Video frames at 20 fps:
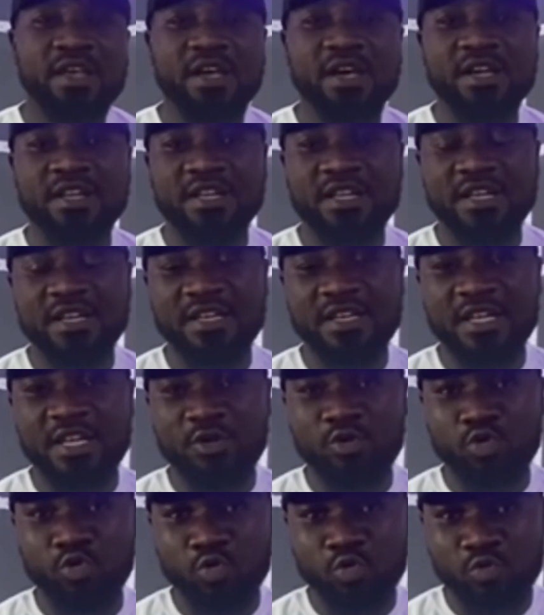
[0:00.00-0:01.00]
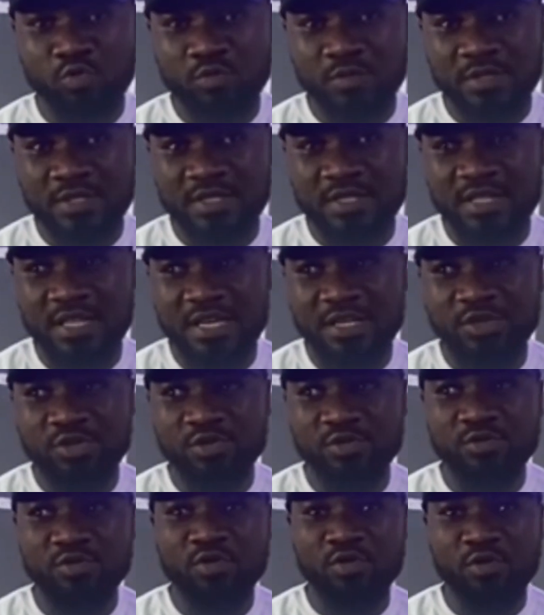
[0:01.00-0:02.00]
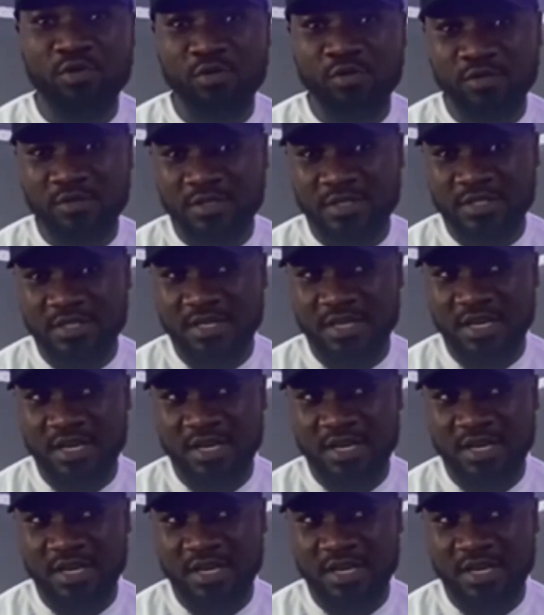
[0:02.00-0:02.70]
and then the dose that should cause